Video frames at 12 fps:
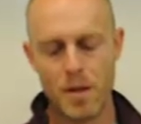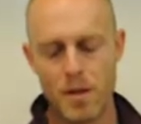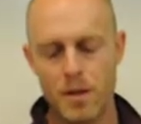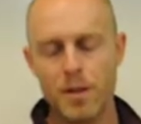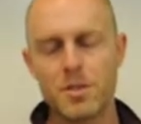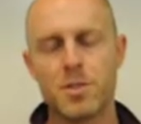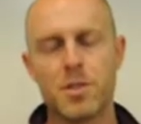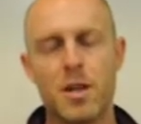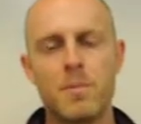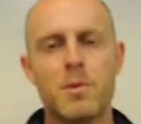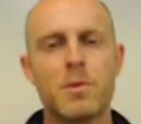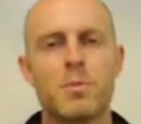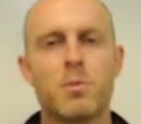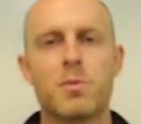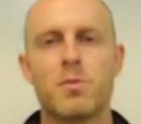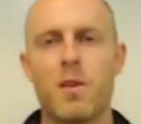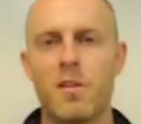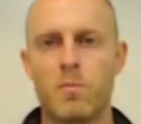each assignment is worth
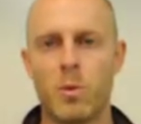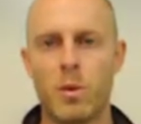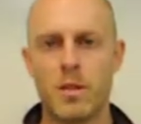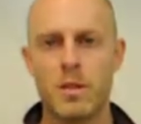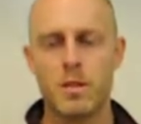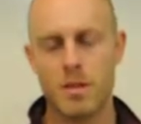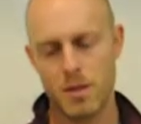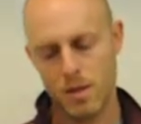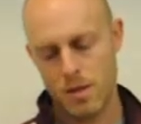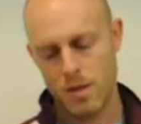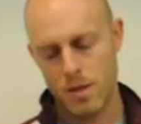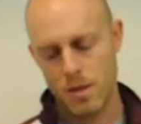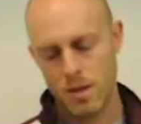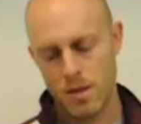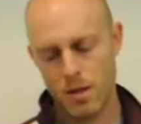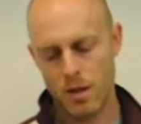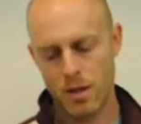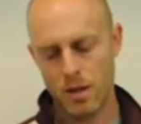5 points.
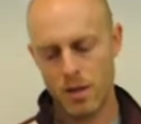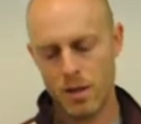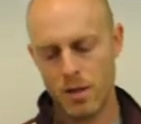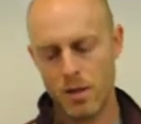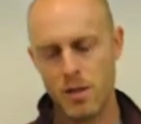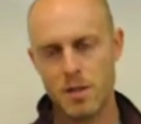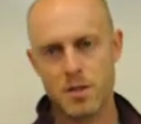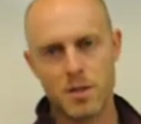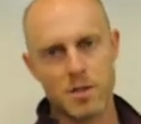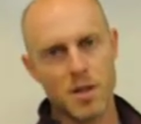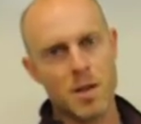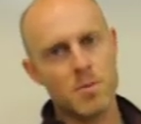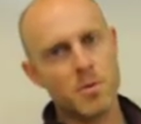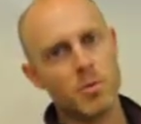And each assignment